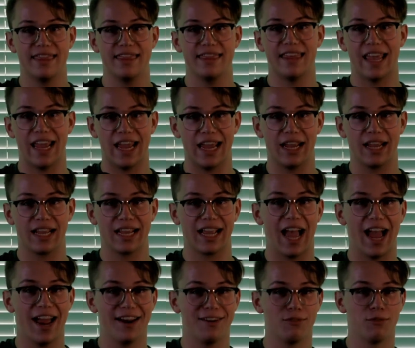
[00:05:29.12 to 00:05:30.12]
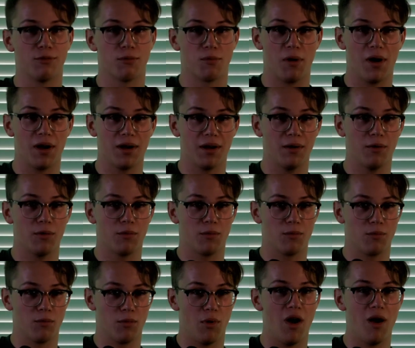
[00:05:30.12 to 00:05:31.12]
they kind of
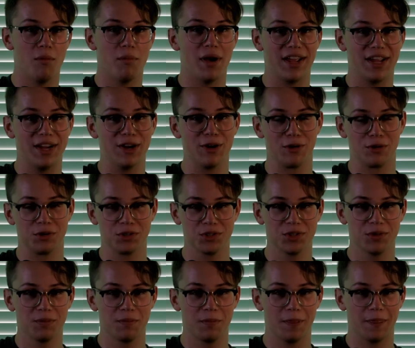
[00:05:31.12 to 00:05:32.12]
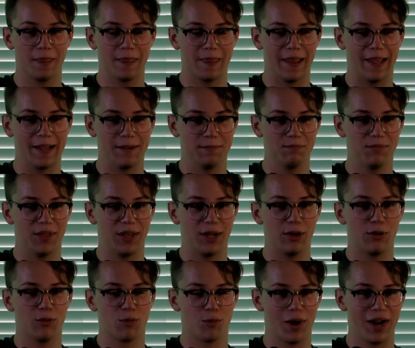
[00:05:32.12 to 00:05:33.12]
raw my ears. Like, they
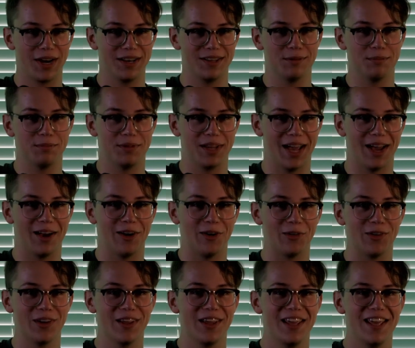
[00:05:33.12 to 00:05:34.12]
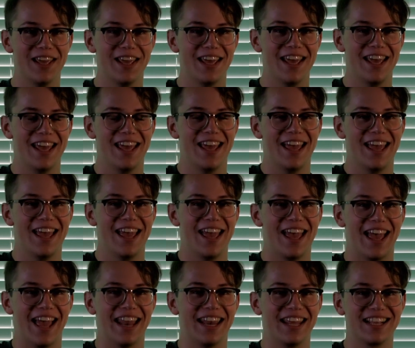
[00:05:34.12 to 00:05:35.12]
grind them down,
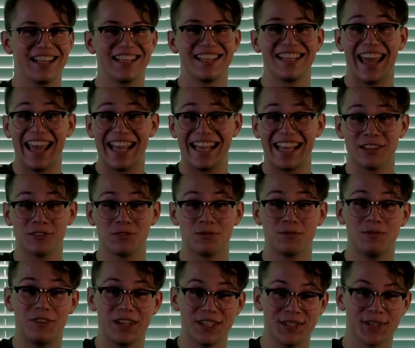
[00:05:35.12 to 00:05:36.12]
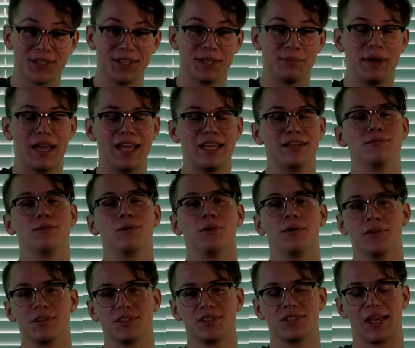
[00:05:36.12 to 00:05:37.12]
and it gets physically
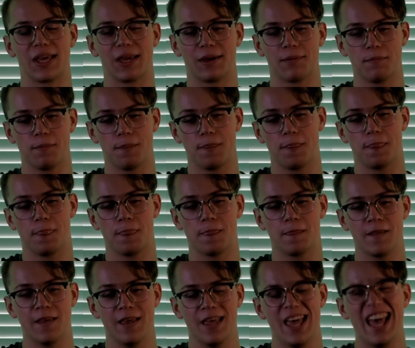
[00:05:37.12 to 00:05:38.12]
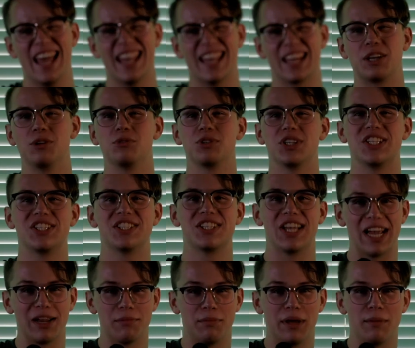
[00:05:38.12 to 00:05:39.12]
painful. It's like using
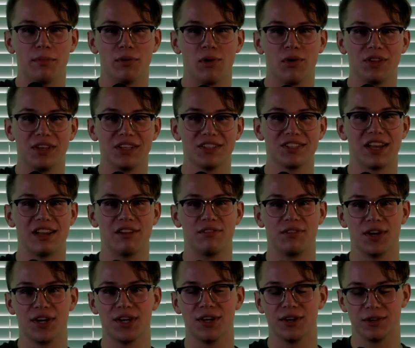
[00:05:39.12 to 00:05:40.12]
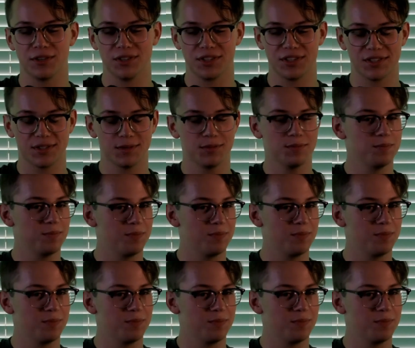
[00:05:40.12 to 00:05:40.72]
sandpaper on the inside of your ears. It's